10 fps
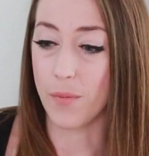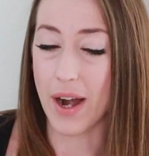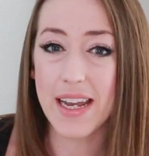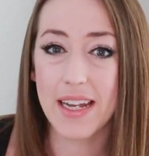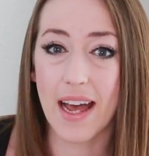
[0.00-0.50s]

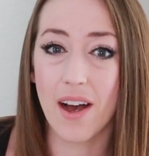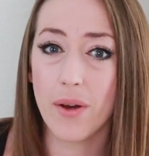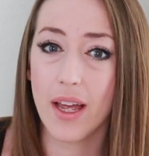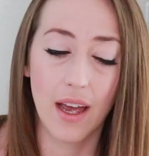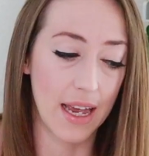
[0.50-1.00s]
Right
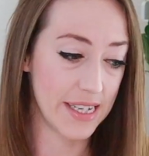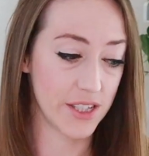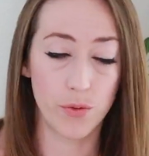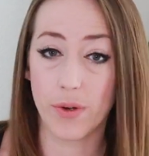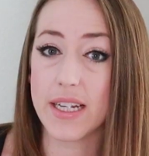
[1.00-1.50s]
now
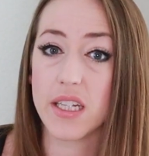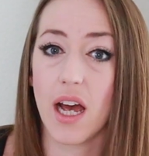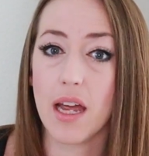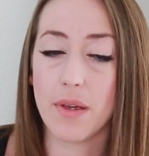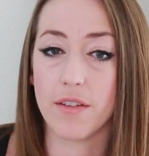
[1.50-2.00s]
is a great
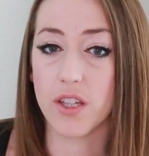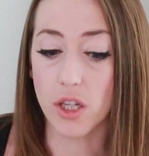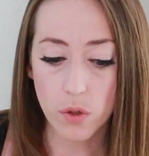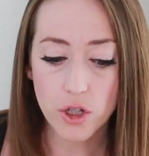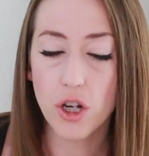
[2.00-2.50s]
time if
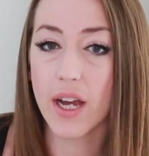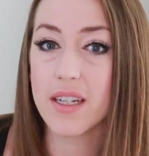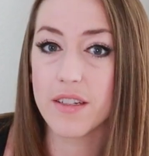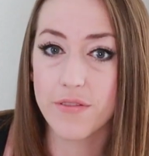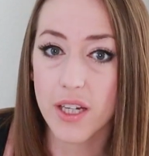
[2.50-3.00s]
you are
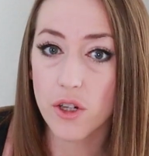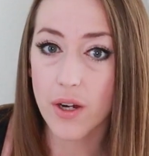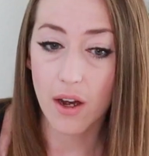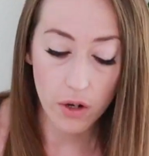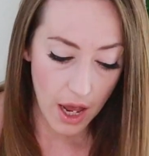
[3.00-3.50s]
trying to
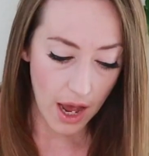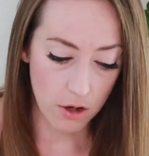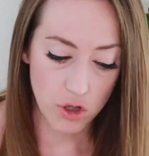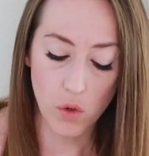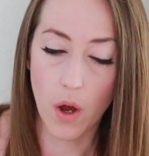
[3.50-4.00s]
figure out
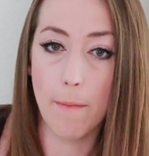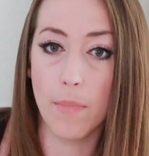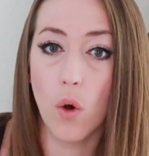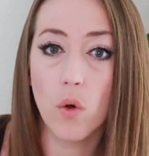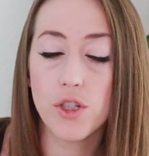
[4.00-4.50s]
how to
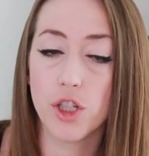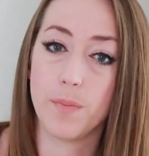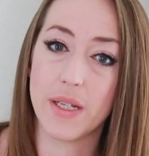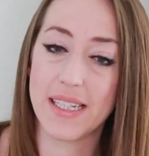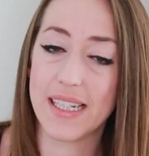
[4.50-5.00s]
mold your
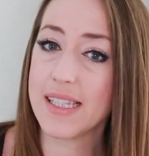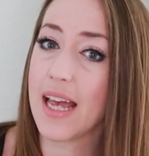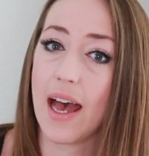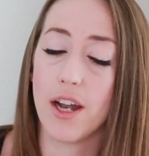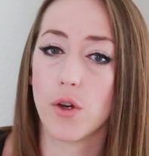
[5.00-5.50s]

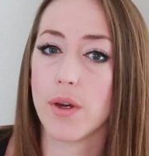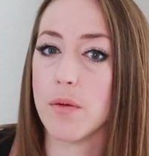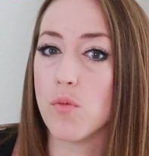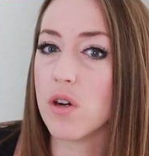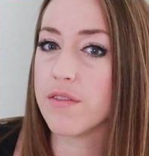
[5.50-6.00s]
business, how to
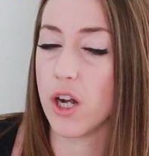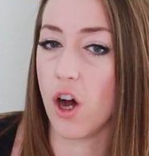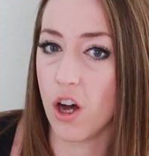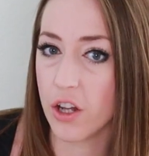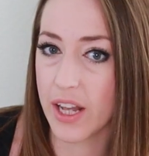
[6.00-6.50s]
create more of an
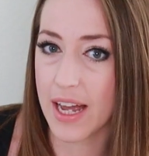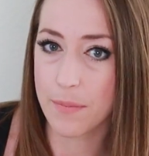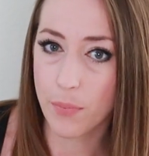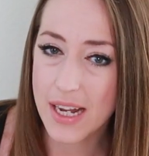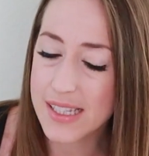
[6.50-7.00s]

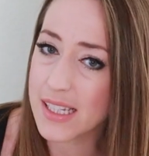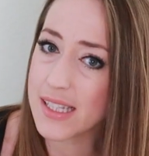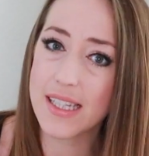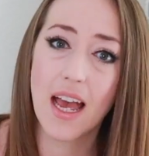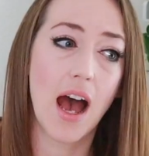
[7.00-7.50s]
online
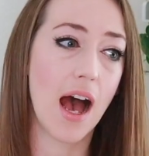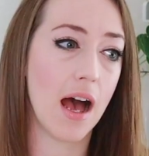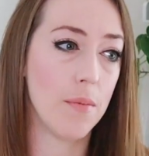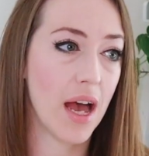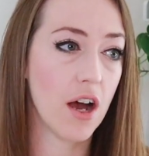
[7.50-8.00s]
presence,
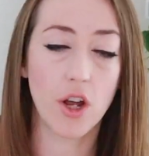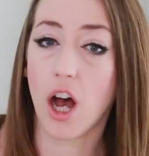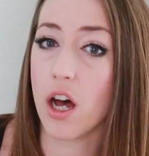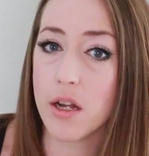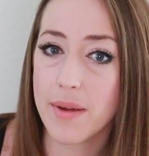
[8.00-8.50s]
how to
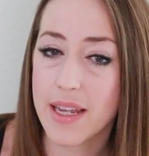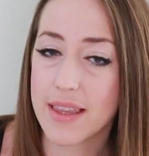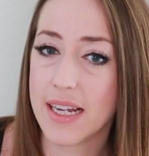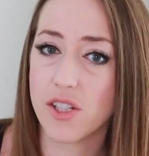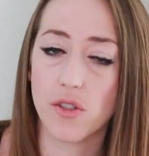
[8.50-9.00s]

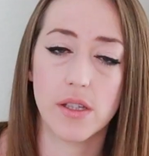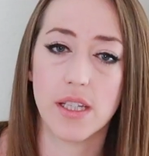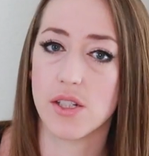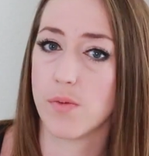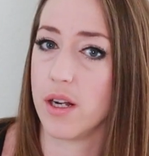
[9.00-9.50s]
automate things so that
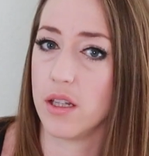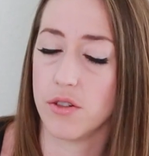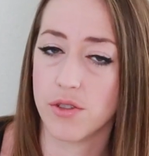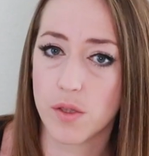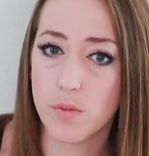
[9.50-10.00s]
things run a
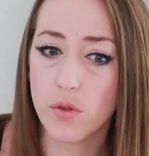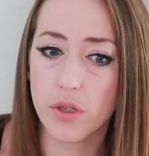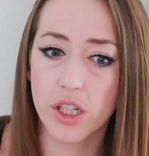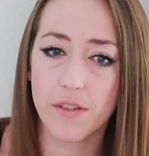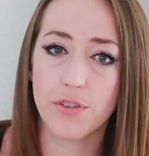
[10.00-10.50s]
little
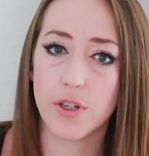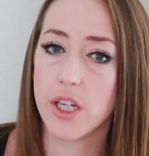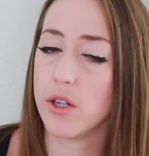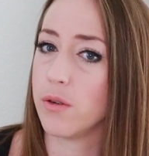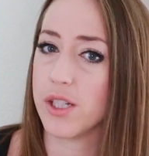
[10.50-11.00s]
smoother for
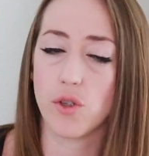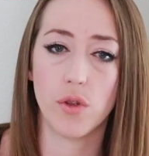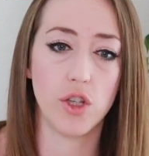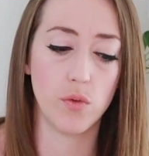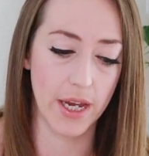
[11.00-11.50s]
you,
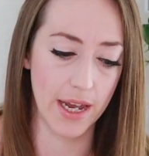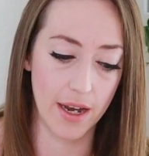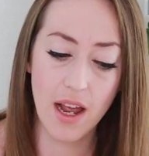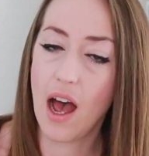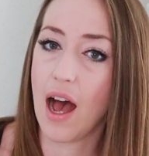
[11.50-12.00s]
so that you
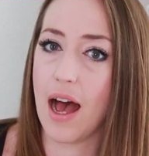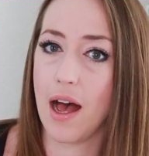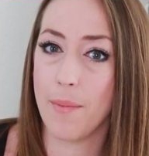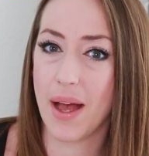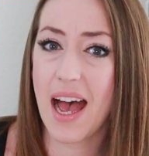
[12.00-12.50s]
can
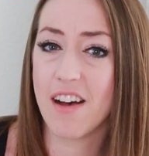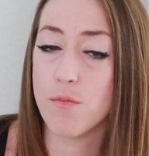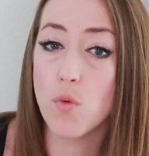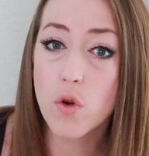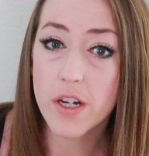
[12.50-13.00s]
have
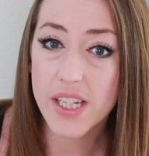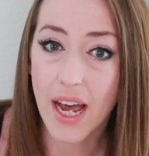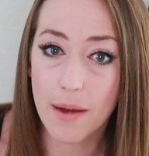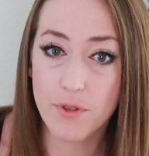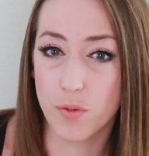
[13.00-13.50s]
more
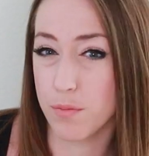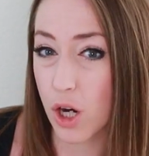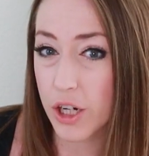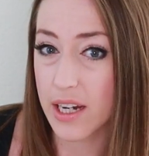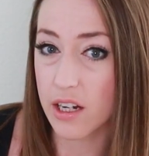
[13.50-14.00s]
time to
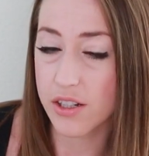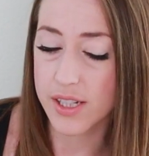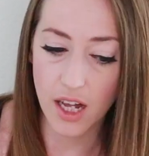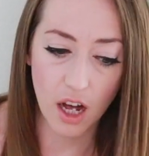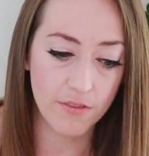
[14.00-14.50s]
market
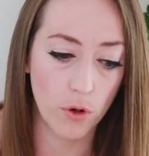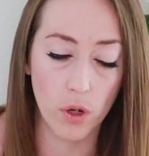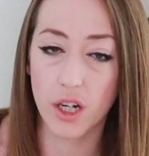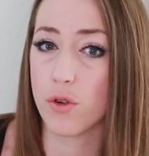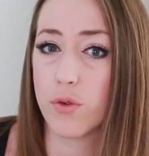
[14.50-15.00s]
yourself
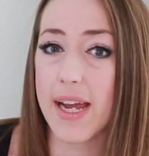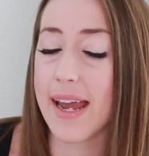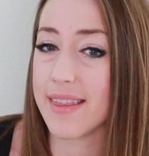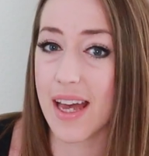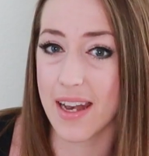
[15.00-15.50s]
or
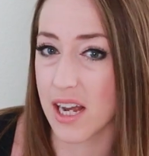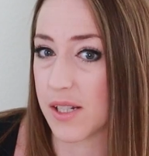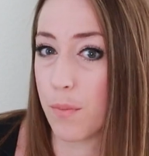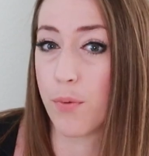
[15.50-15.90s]
create that next